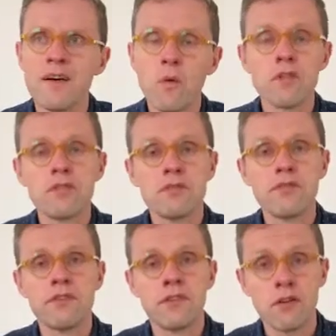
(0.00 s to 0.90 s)
Once
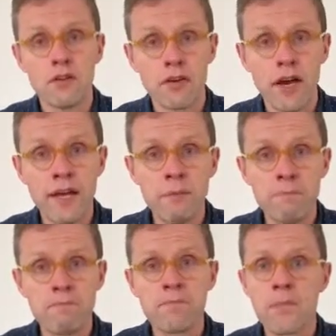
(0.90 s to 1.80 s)
you've got your
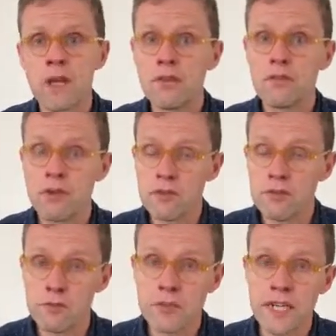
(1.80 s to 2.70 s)
aim, you've got
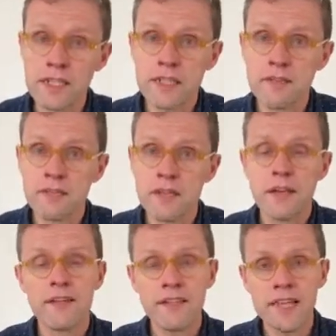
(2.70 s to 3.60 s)
your objectives,
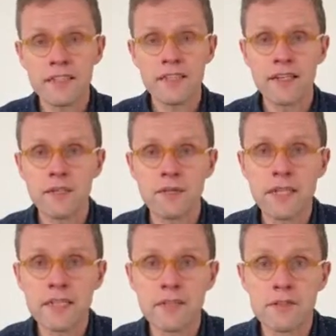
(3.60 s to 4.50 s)
the next thing you
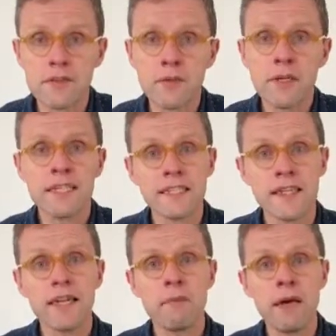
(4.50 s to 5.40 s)
need to do is
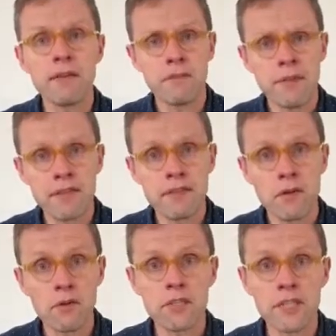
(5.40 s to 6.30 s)
think about the
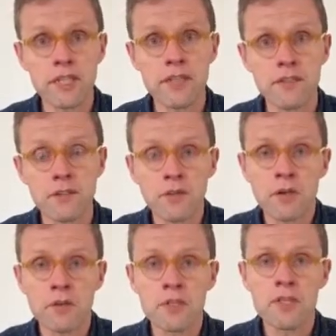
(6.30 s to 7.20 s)
methodology that you're
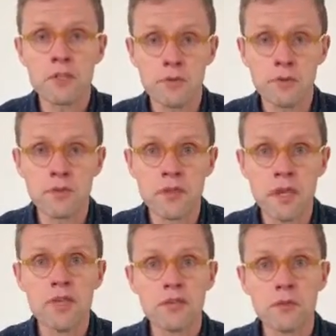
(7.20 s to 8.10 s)
going to use
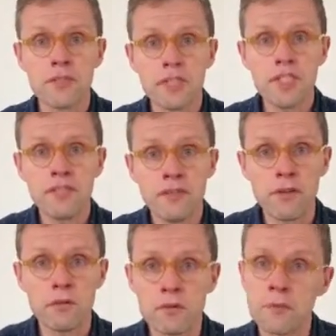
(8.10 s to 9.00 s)
to achieve
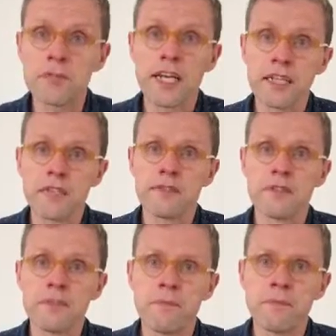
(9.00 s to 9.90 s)
those objectives.